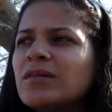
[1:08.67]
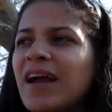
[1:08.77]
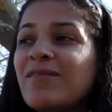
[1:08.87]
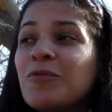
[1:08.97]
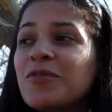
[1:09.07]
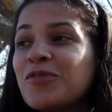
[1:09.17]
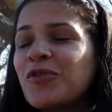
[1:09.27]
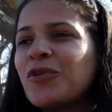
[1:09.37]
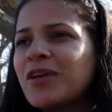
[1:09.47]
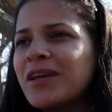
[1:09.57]
I even went to
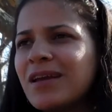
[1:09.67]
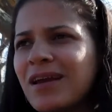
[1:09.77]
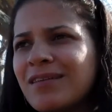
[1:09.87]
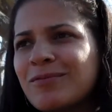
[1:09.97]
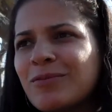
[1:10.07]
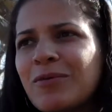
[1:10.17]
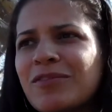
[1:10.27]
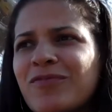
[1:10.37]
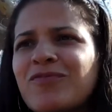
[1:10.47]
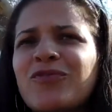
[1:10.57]
Turkey when I
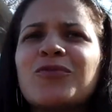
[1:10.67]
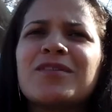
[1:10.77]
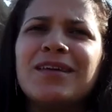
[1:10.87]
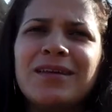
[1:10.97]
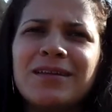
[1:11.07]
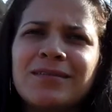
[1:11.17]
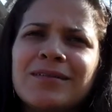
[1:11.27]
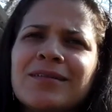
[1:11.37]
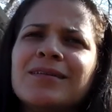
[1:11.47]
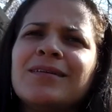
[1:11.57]
was 13
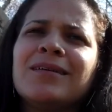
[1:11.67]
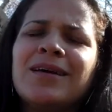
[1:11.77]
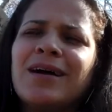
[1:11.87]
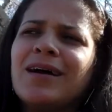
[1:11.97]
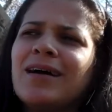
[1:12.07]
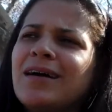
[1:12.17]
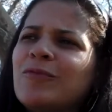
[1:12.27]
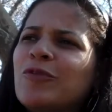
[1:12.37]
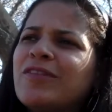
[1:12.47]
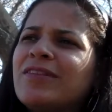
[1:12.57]

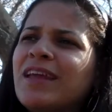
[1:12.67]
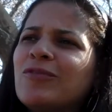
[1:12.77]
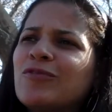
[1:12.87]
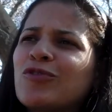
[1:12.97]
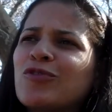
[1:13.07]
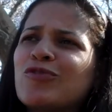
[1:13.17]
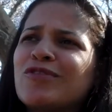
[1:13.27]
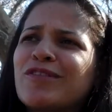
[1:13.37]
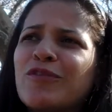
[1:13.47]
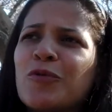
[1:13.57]
with NATO's
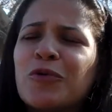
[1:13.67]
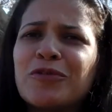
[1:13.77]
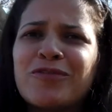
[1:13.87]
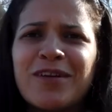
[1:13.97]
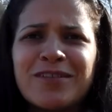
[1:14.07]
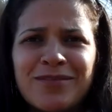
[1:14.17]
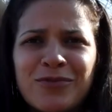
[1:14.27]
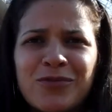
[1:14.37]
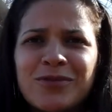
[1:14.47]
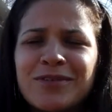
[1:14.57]
Children's of the World's Festival.